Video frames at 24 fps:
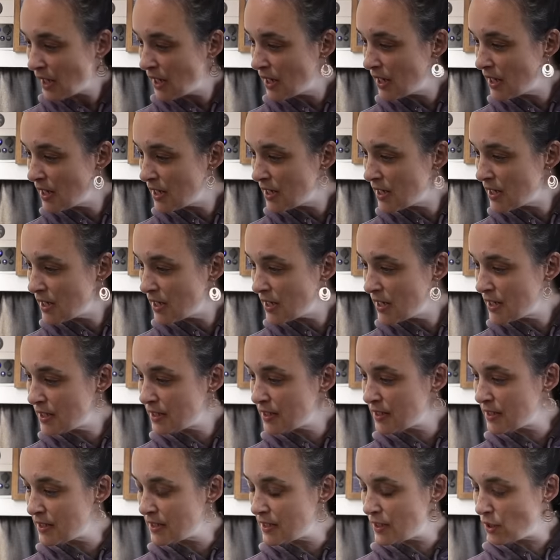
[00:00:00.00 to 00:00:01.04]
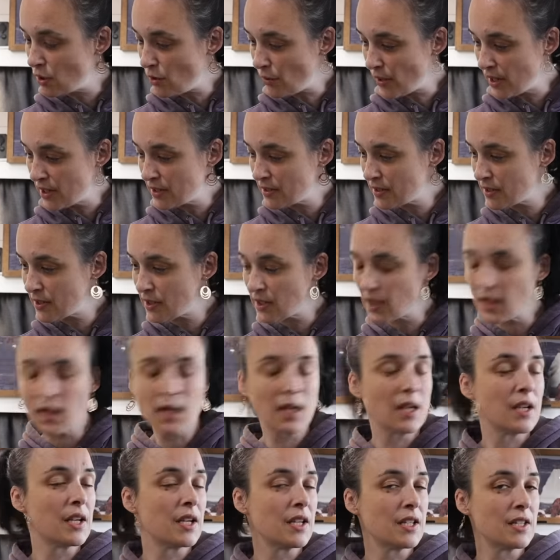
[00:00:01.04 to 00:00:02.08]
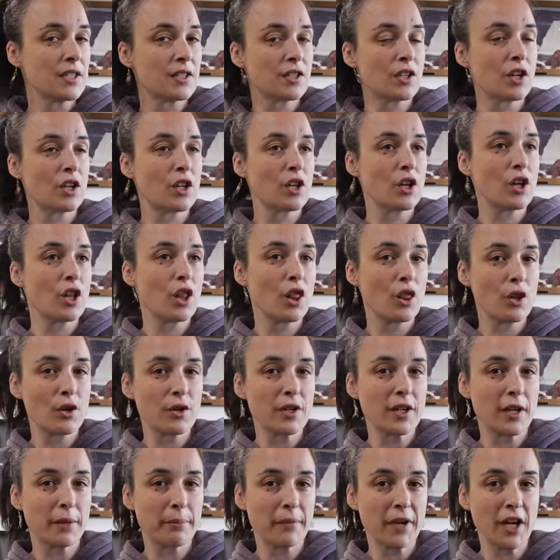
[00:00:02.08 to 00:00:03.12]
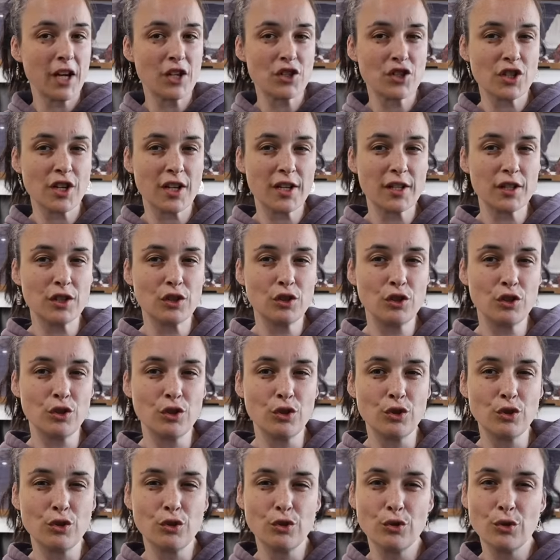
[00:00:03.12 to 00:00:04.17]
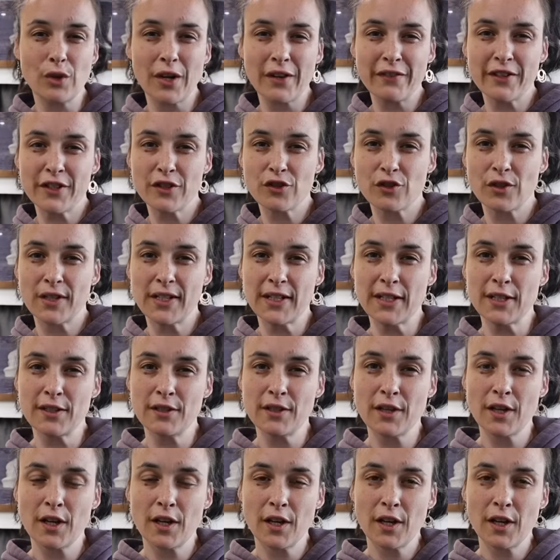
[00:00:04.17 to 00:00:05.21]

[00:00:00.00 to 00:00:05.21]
and see Lawrence. He's gonna look at my engine to eventually